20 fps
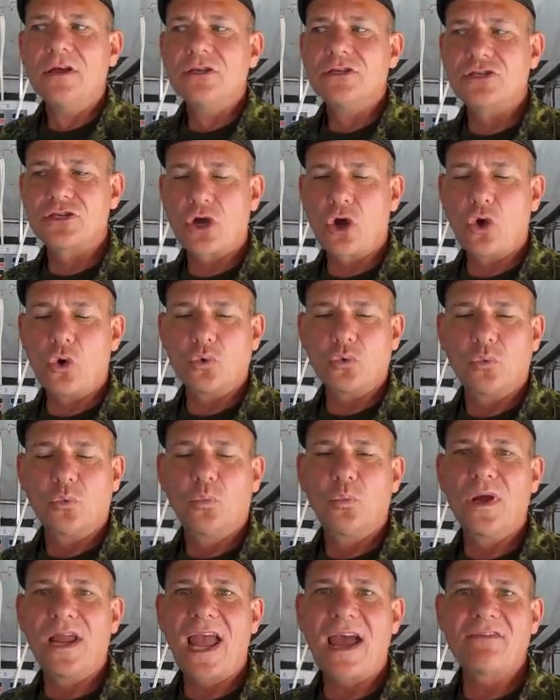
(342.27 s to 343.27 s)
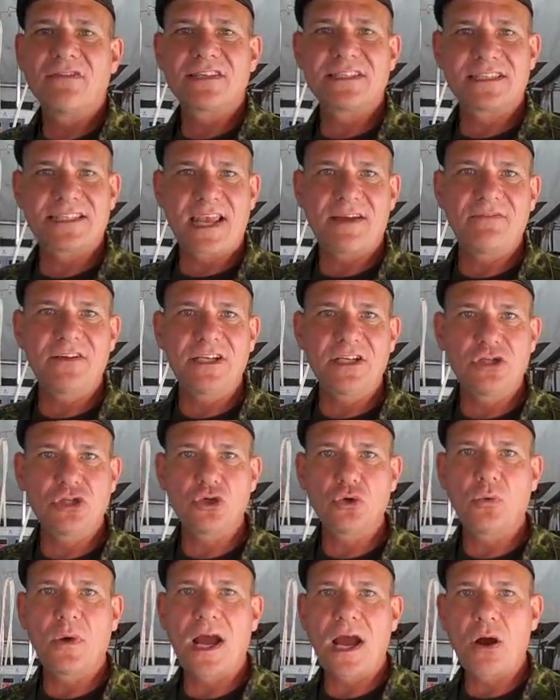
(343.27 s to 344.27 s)
So we have a
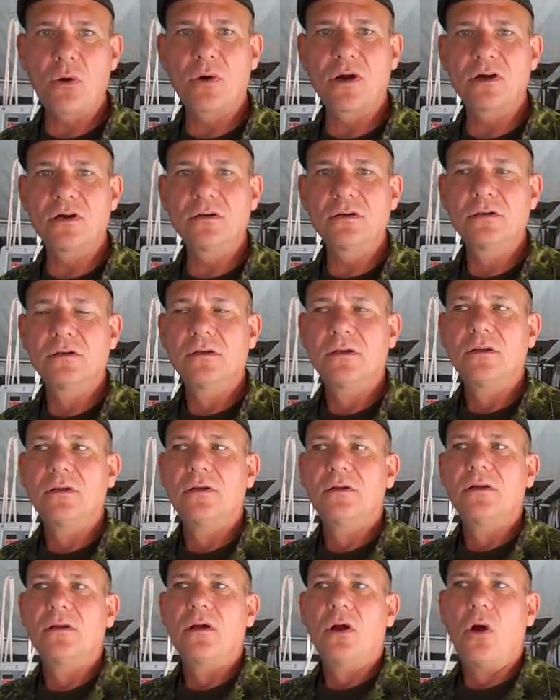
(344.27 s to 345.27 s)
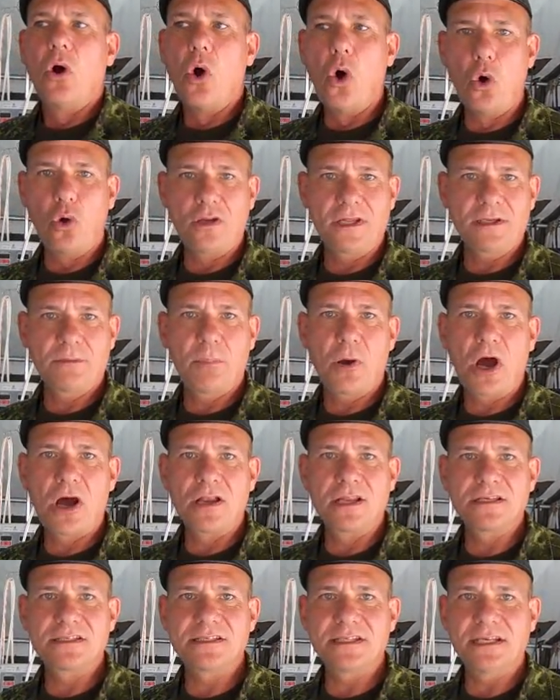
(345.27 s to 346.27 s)
72-hour holding
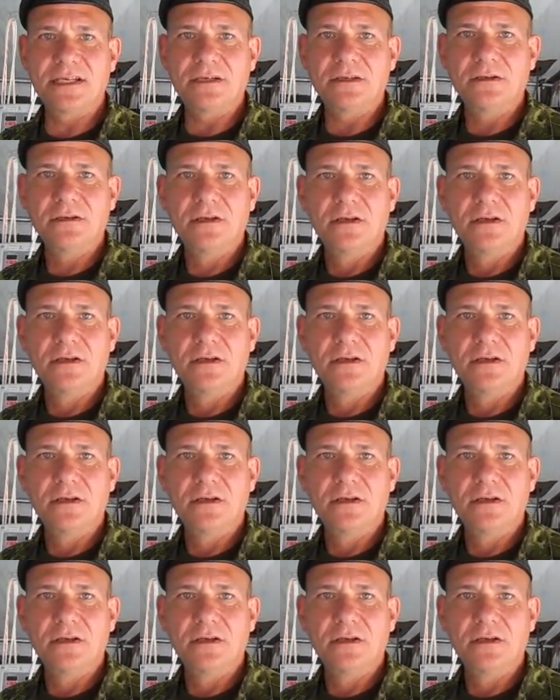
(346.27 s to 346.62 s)
policy.